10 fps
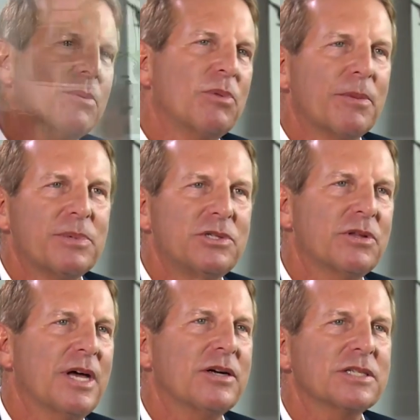a blip in
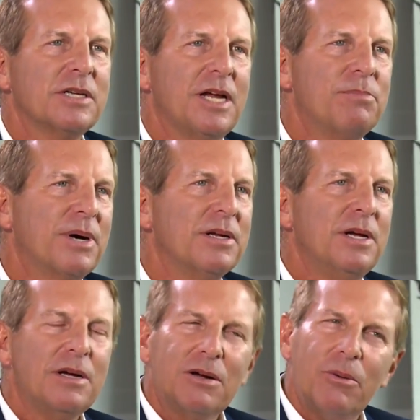2008, but
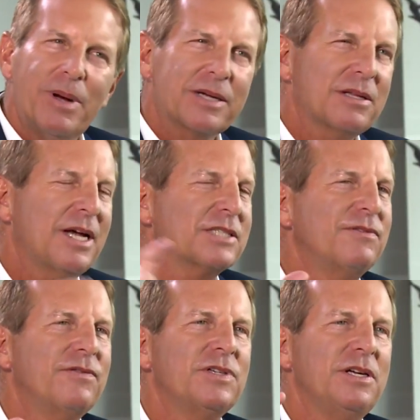go back the last
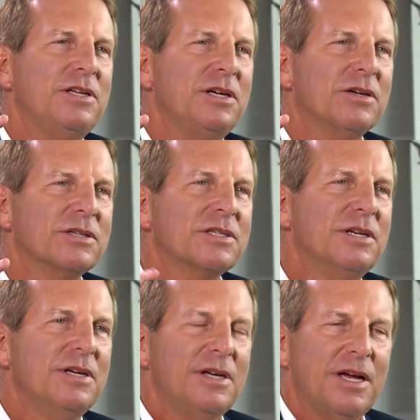15 years,
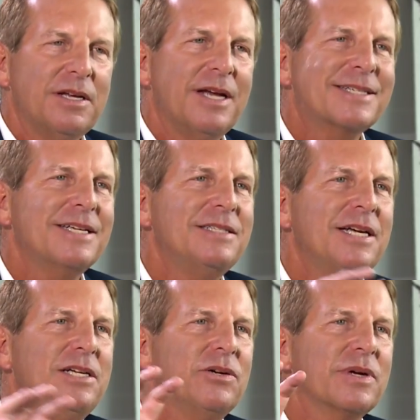it's
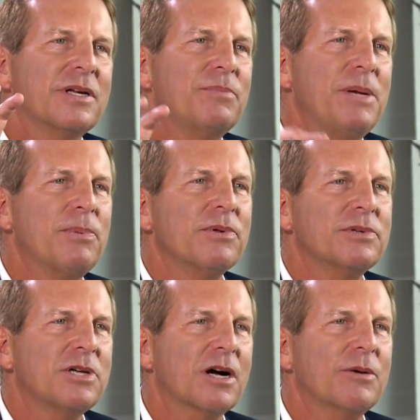continuing. And people
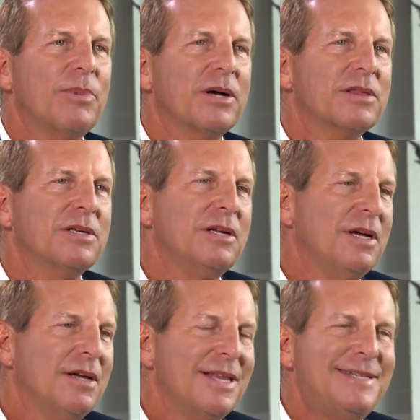talk about
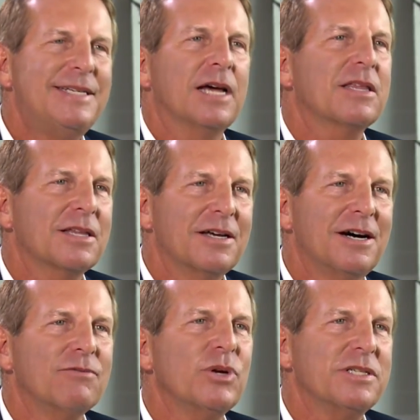the death
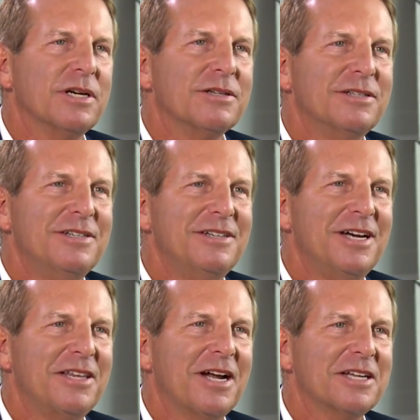of retail
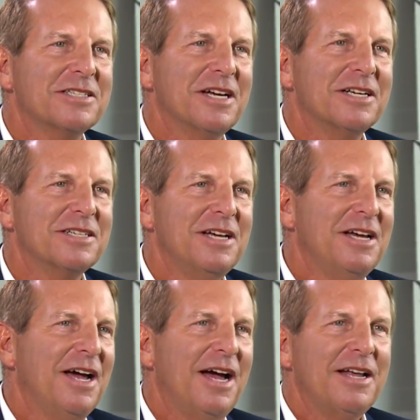in the United States,
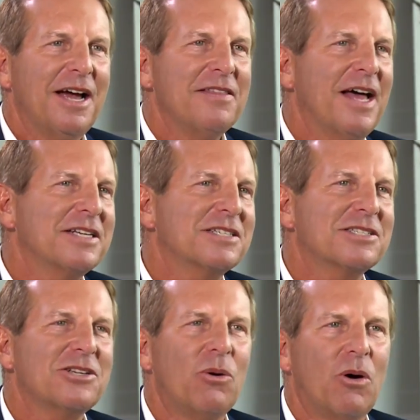and that's
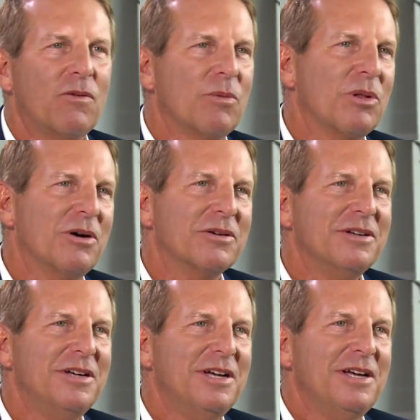so overblown.
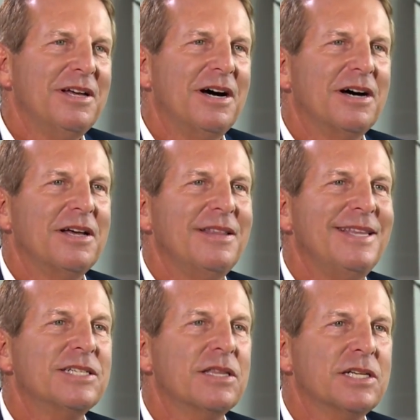
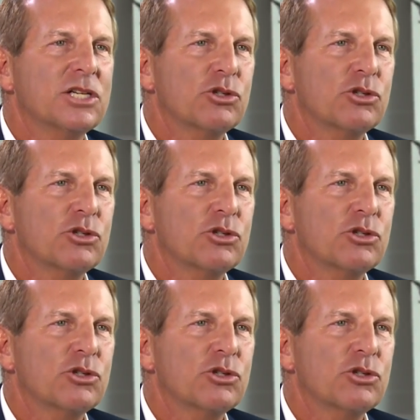There's a